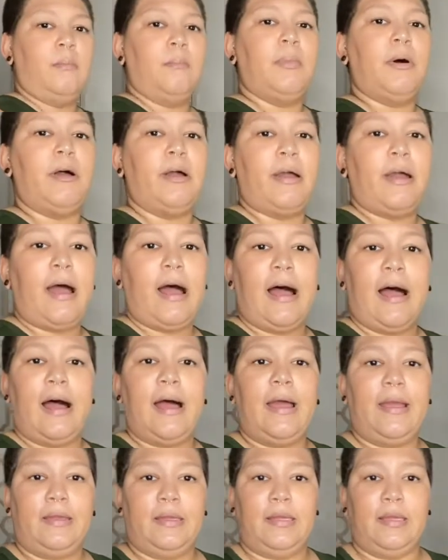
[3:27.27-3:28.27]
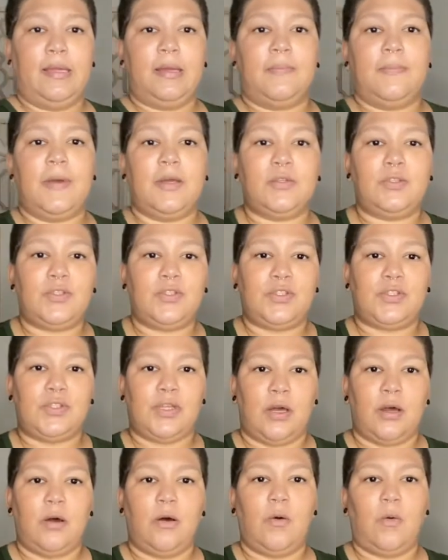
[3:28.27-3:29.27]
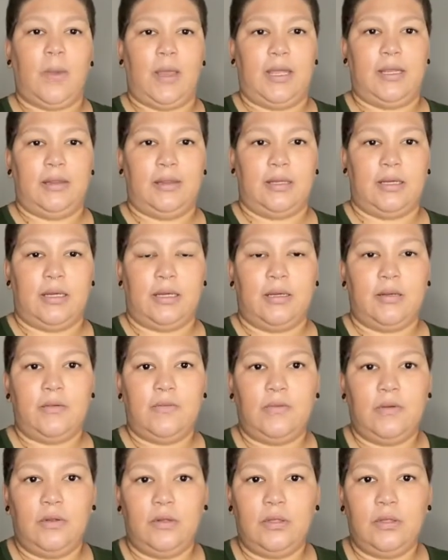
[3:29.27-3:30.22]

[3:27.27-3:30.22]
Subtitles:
but I am so in love.